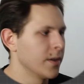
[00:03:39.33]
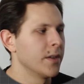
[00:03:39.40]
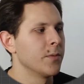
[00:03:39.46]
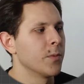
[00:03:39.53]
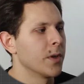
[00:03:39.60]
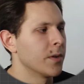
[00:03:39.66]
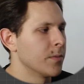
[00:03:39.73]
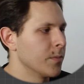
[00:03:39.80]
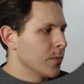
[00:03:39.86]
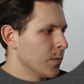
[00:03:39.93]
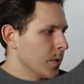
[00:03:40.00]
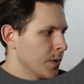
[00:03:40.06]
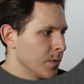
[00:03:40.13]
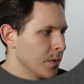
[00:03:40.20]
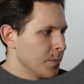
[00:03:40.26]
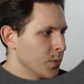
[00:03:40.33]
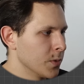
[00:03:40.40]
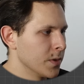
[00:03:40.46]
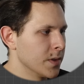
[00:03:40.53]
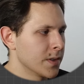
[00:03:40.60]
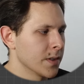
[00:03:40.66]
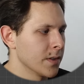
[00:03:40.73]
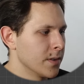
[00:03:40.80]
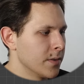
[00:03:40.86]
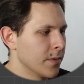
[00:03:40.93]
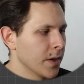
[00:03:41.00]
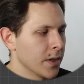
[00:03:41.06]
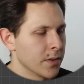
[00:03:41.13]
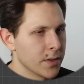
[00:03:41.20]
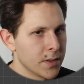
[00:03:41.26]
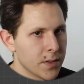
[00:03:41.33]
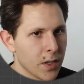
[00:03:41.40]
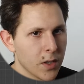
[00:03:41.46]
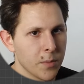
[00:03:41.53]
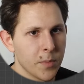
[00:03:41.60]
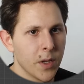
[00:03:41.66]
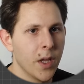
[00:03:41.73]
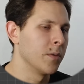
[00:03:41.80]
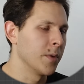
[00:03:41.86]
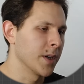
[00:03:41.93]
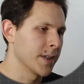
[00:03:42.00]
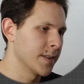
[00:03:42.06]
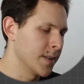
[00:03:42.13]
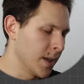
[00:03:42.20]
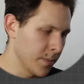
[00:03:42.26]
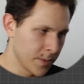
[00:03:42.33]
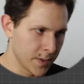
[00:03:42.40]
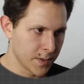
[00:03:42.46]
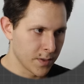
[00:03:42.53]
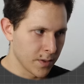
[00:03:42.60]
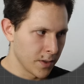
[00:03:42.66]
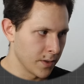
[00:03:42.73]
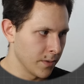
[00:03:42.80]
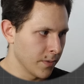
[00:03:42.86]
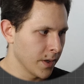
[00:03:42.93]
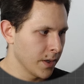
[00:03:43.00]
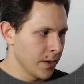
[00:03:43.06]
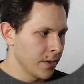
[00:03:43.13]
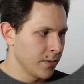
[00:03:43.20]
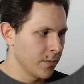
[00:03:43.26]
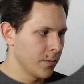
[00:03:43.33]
and when we put the solidify on the top, when we accept the solidify,